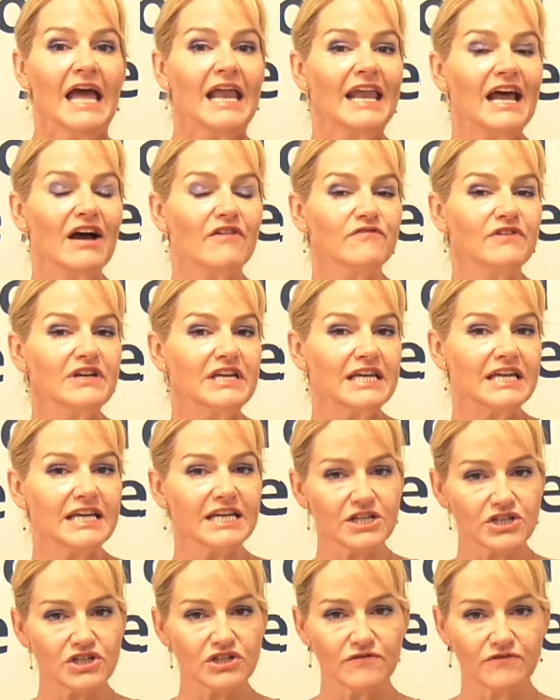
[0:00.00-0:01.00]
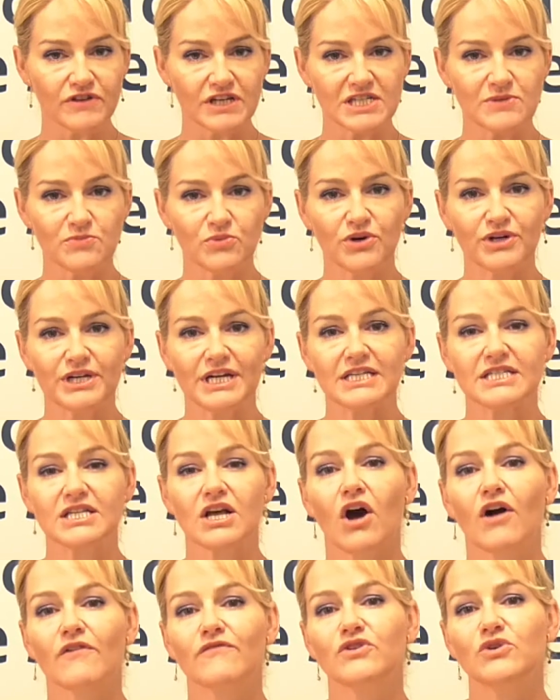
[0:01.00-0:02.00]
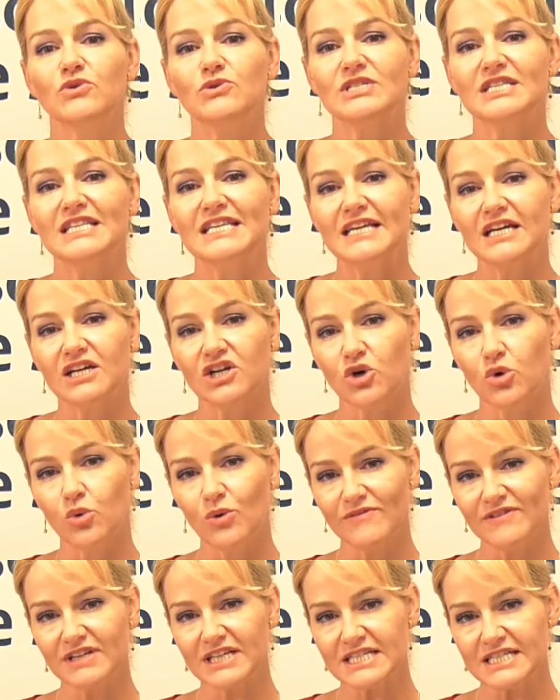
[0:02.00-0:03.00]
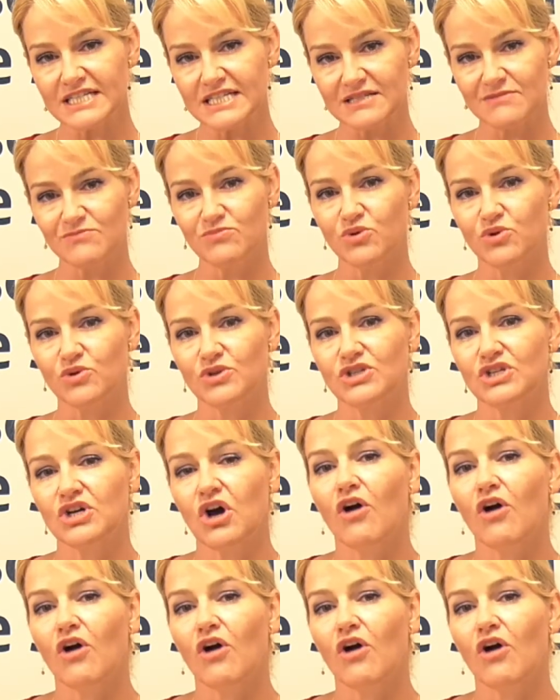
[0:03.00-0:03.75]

Now, for each of these products, I've used the equivalent input